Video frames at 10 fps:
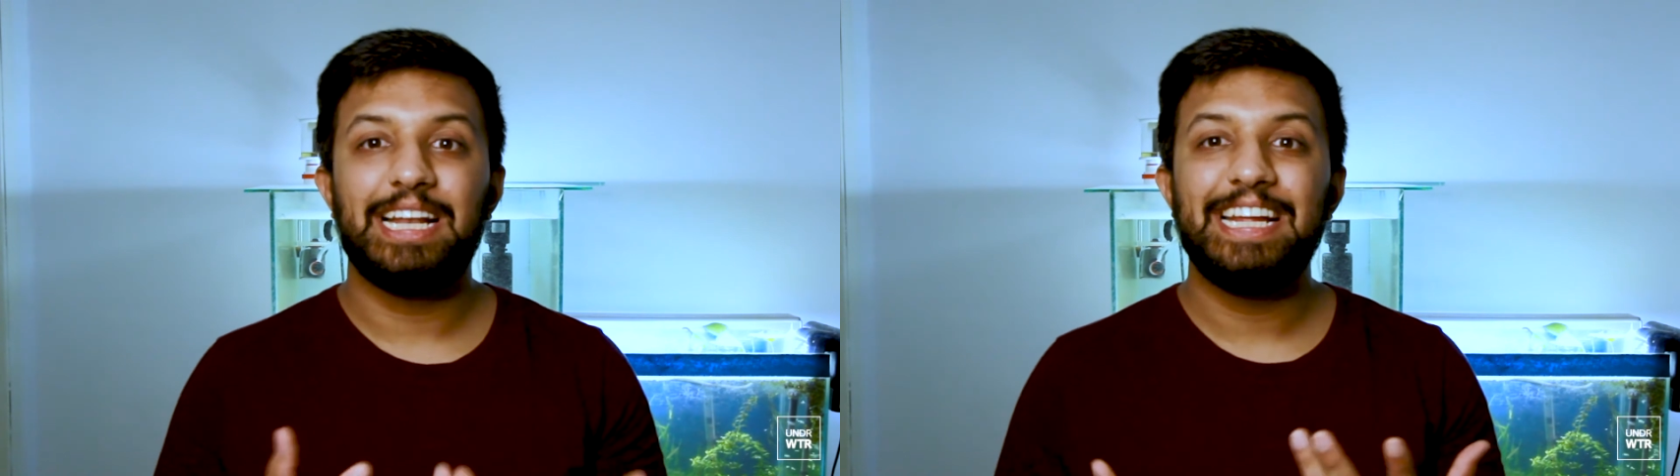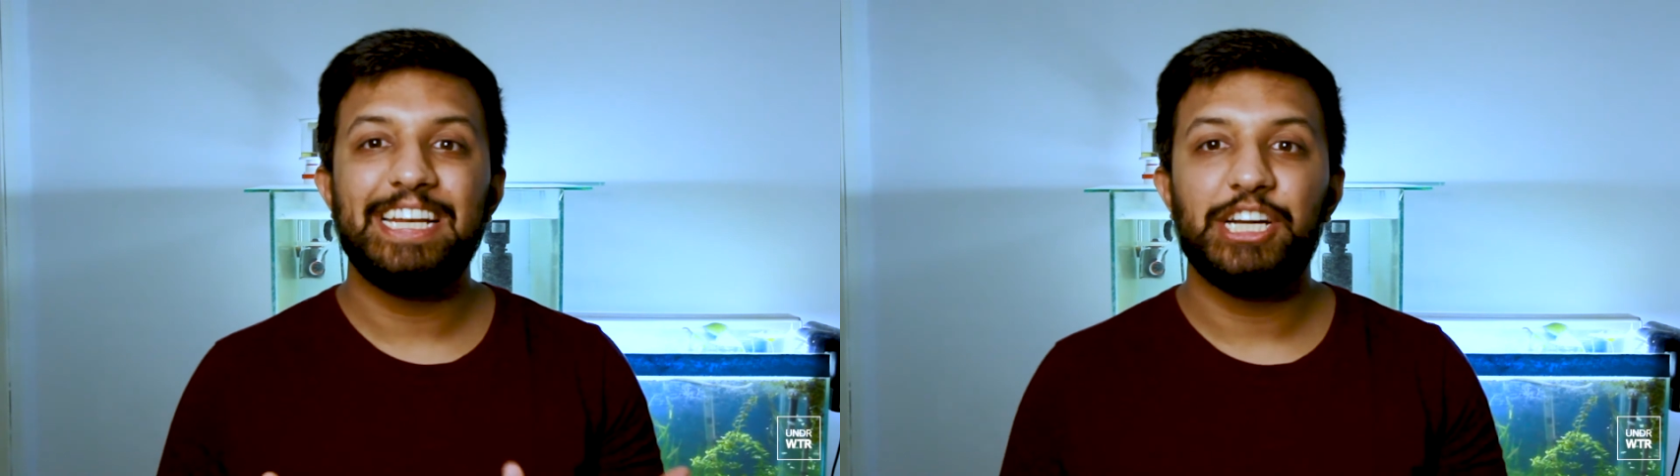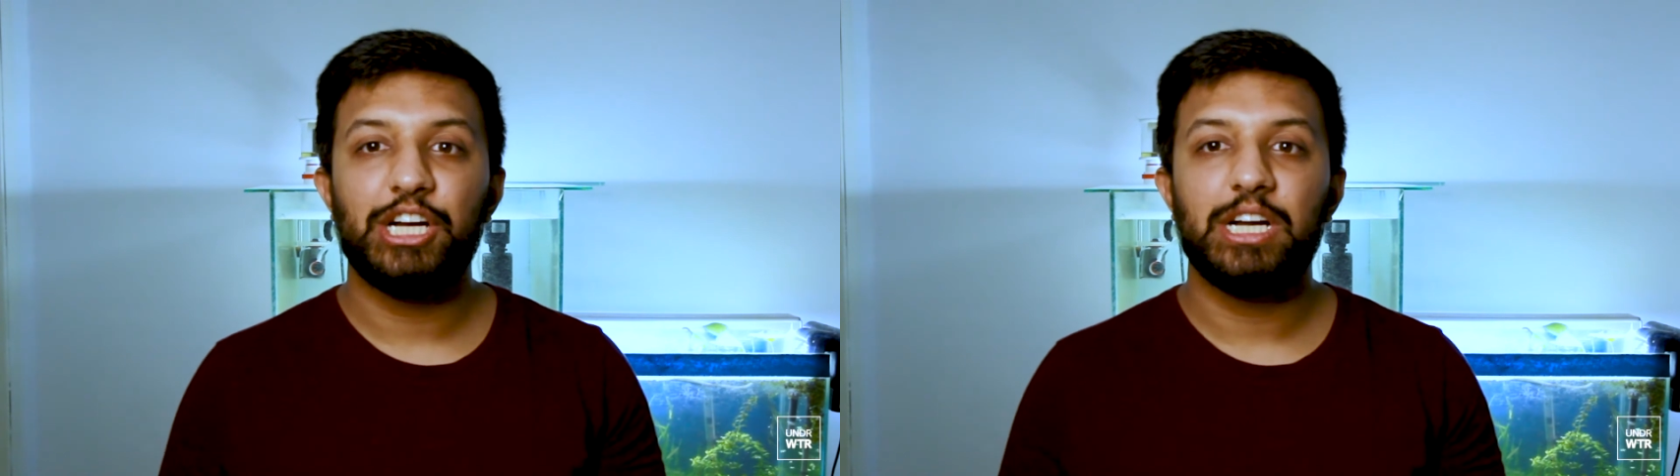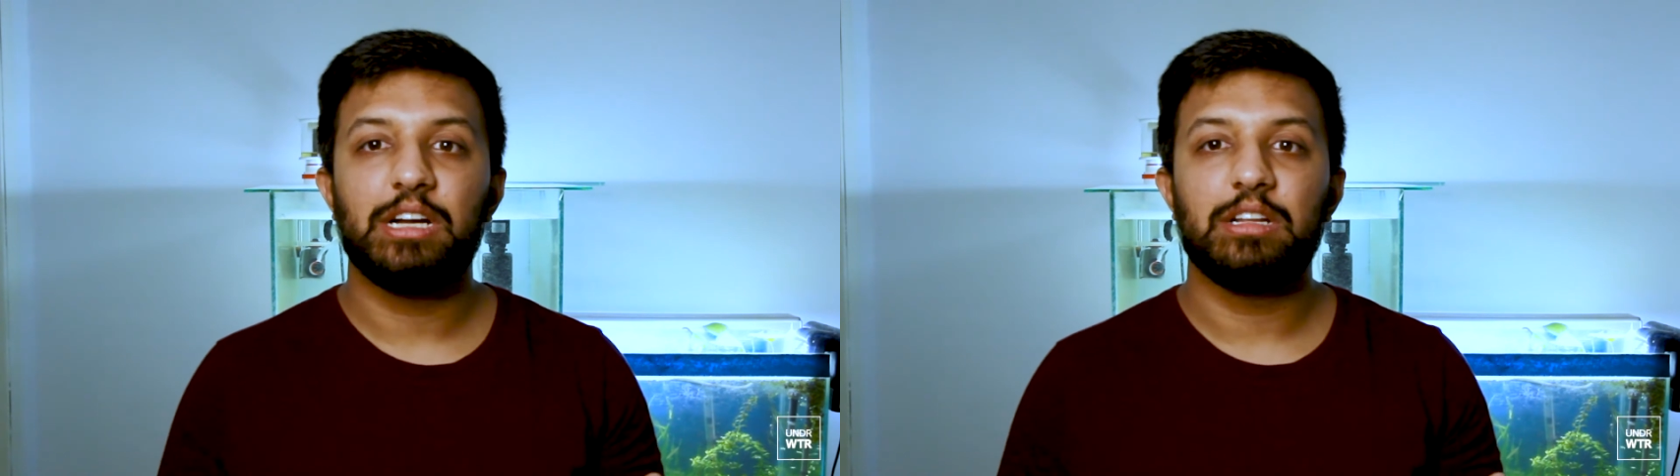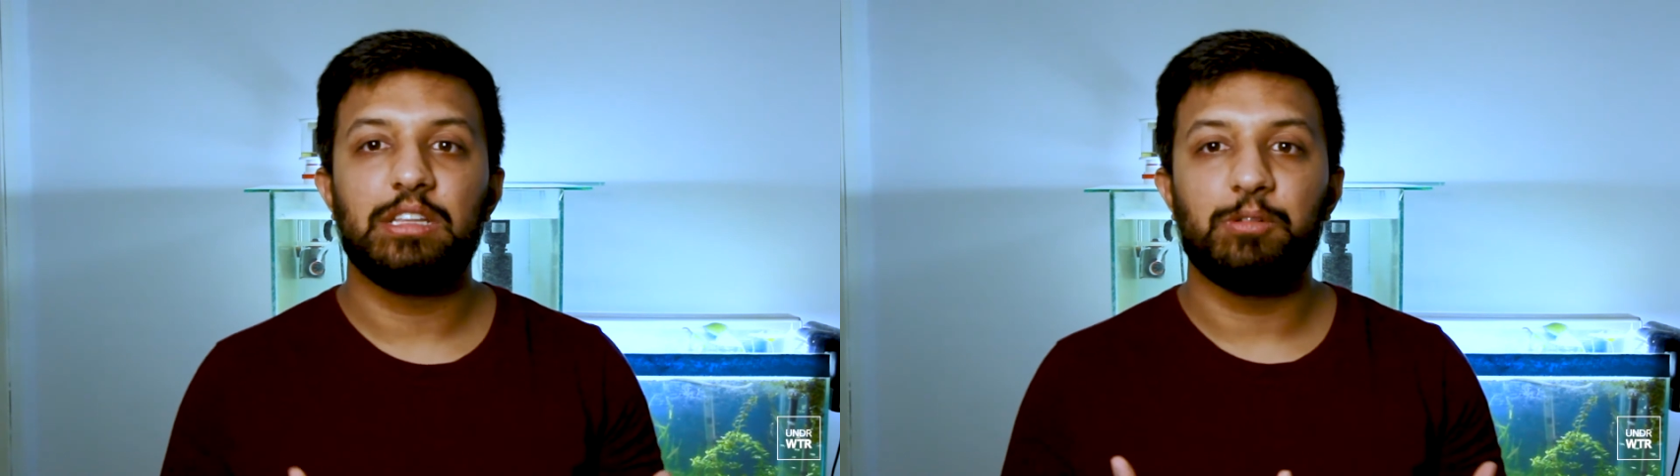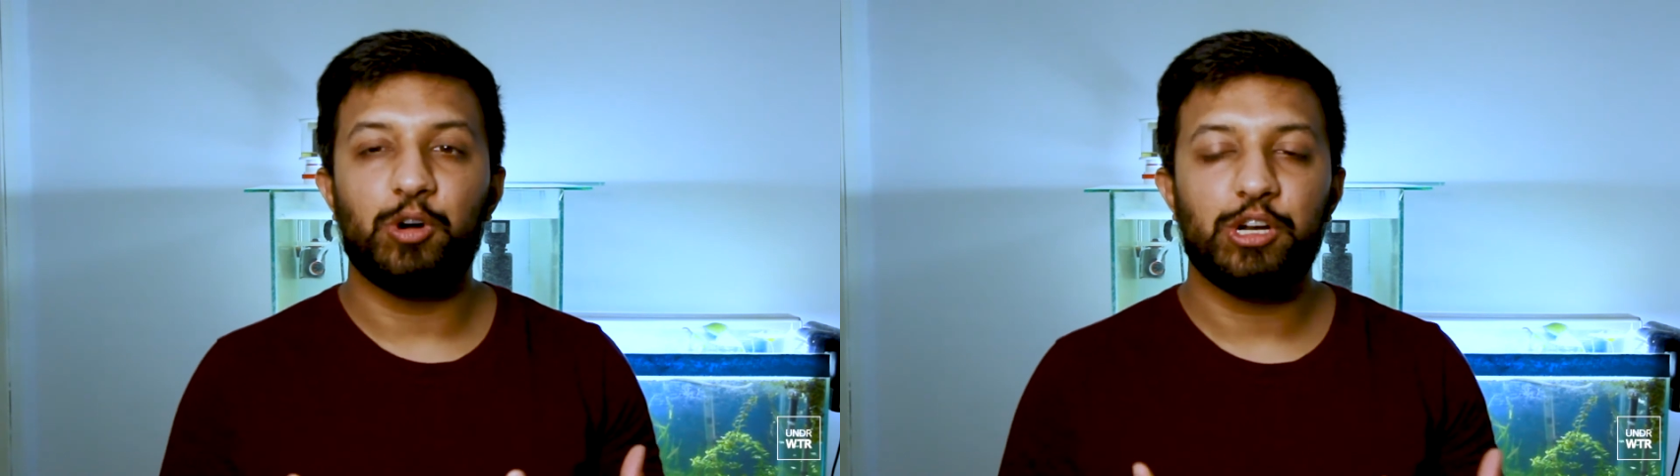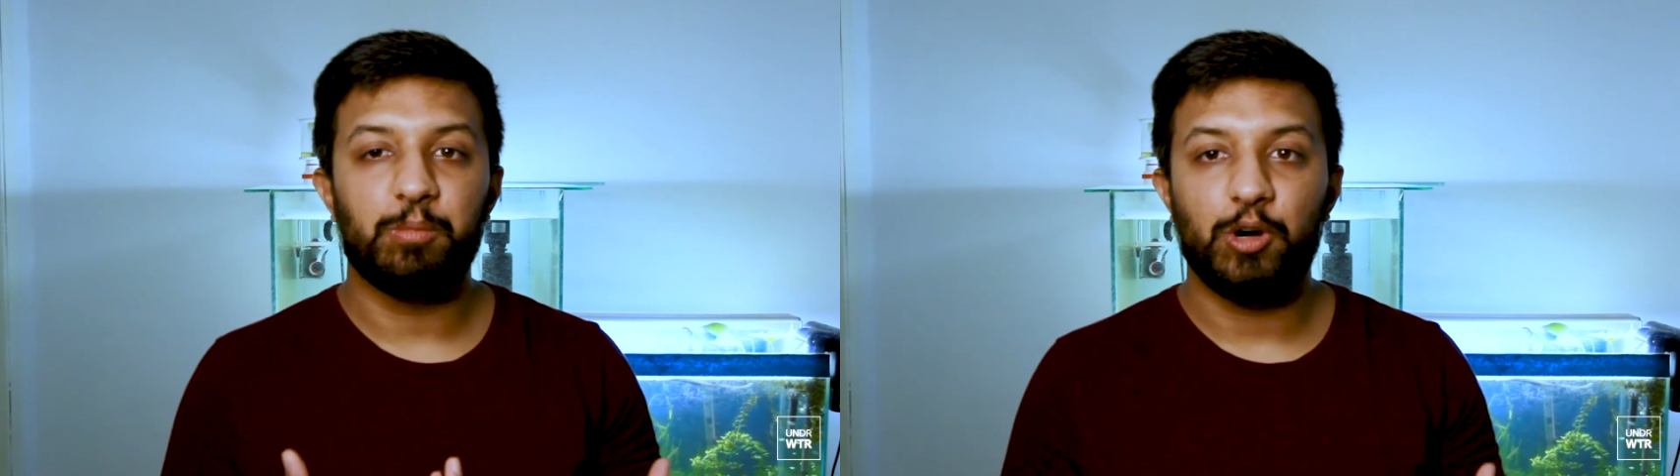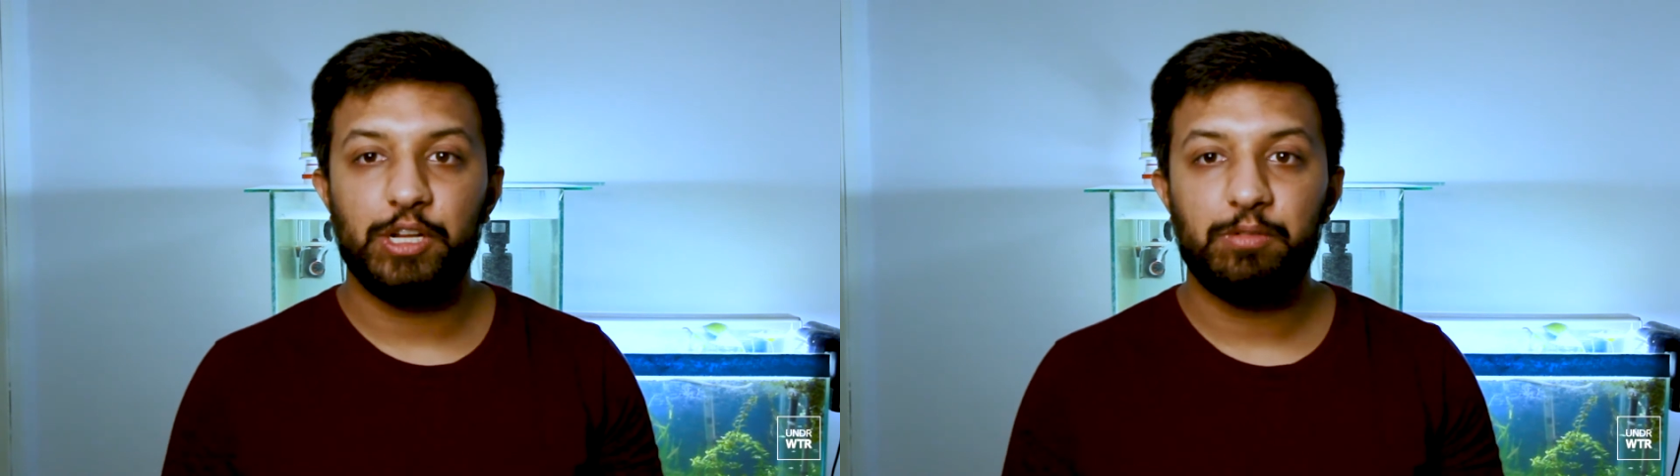cleaner the water
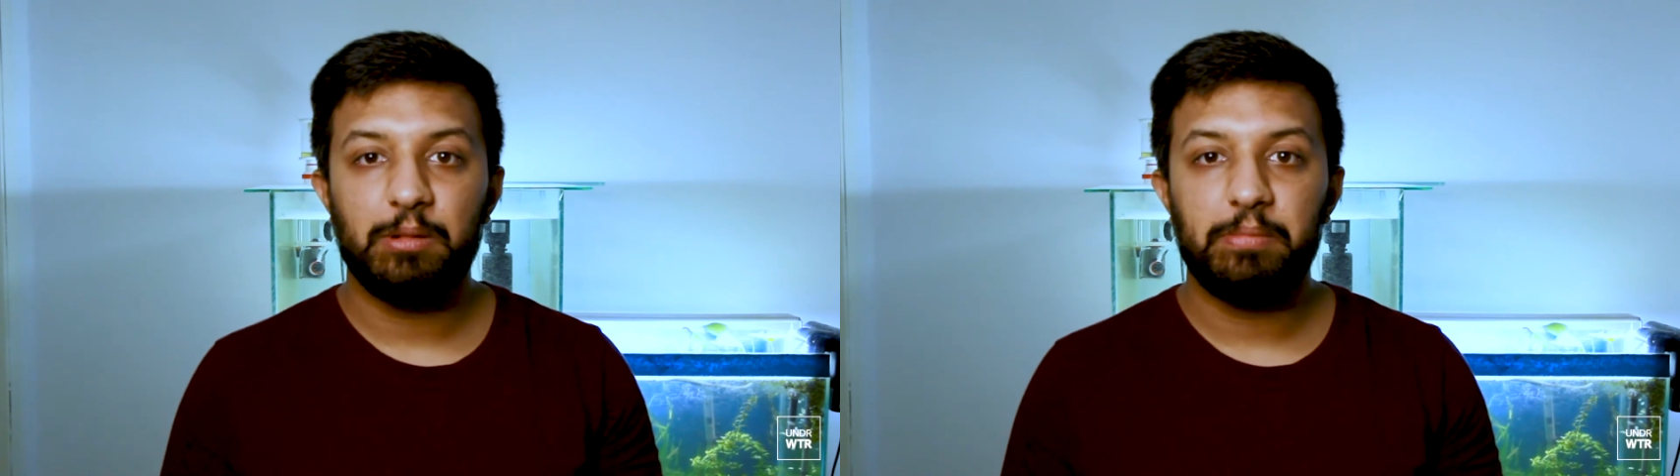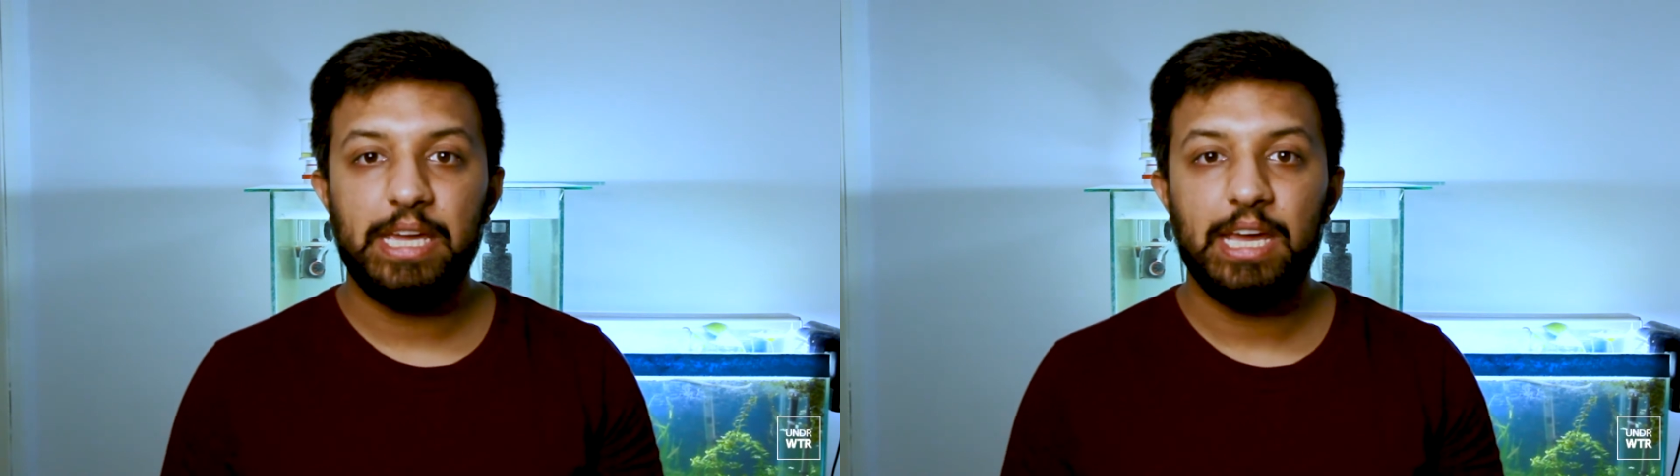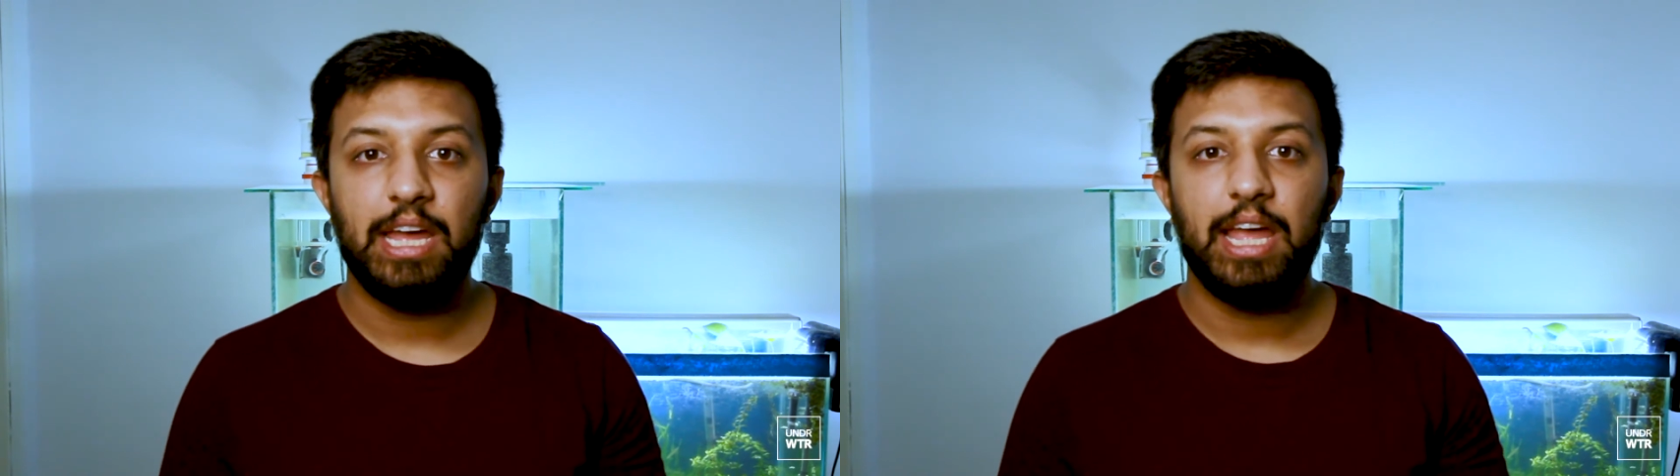body will be,